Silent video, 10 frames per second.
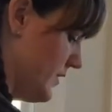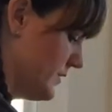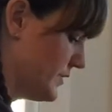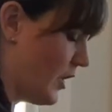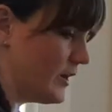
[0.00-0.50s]

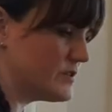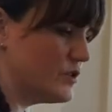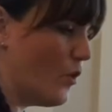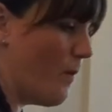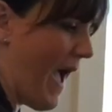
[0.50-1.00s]
So artists,
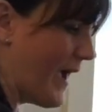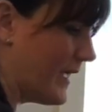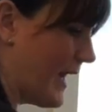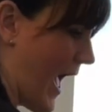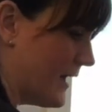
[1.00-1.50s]
go back
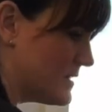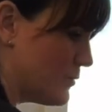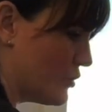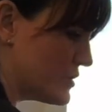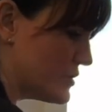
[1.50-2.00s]
and add
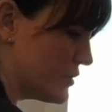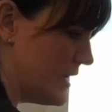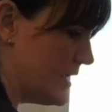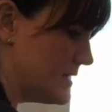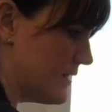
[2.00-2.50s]
some more
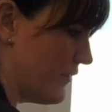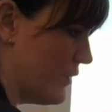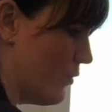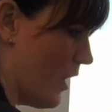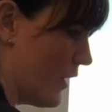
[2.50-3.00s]
streakies if
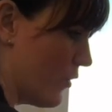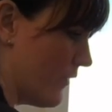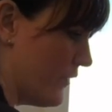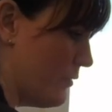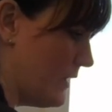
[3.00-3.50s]
you want, or
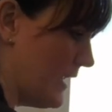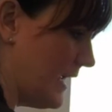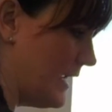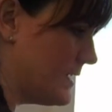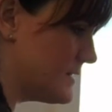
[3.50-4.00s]
if you
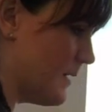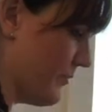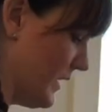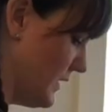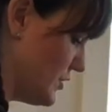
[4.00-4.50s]
need
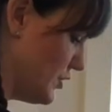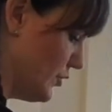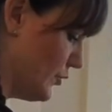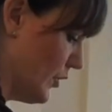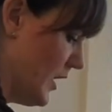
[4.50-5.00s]
something
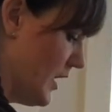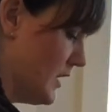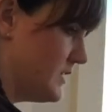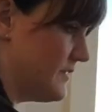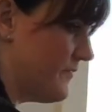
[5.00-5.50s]
to
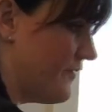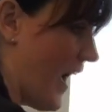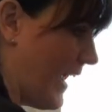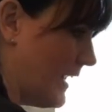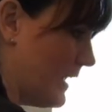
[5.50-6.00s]

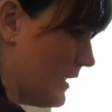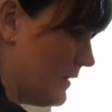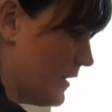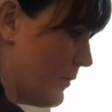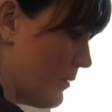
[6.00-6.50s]
define it a
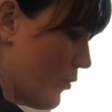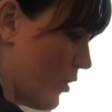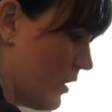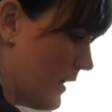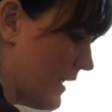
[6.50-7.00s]
little bit
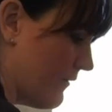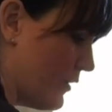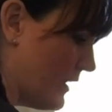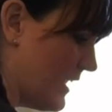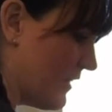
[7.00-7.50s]
more, like if
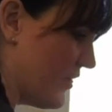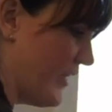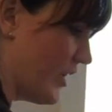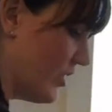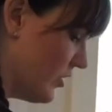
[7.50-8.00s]
you need a
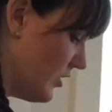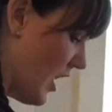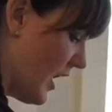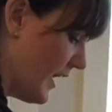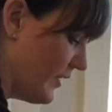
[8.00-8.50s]
thicker
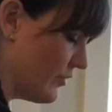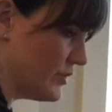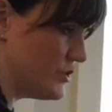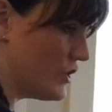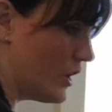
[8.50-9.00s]
line or
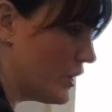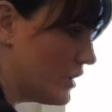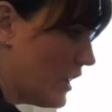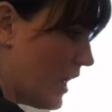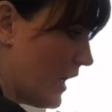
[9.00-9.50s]
a
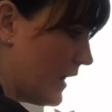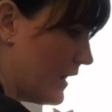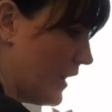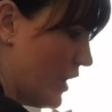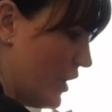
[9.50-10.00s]
darker
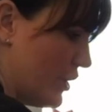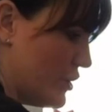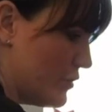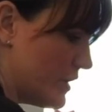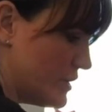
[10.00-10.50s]
line,
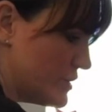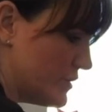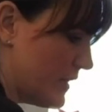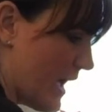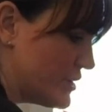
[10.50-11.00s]
you can
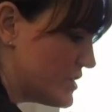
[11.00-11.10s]
do that.